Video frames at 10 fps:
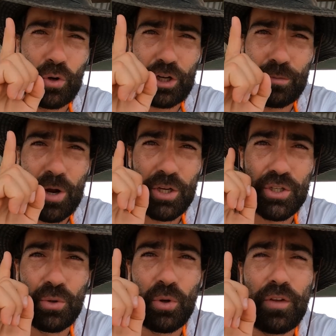nautical
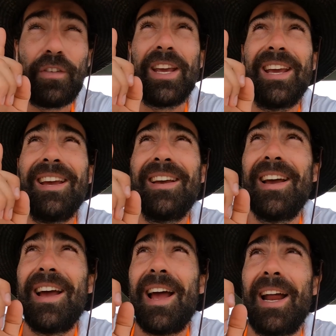miles north of here,
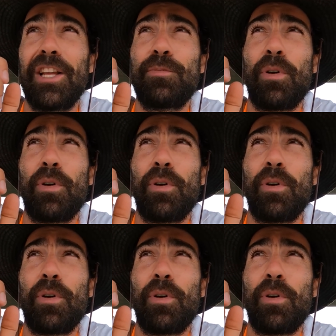and it's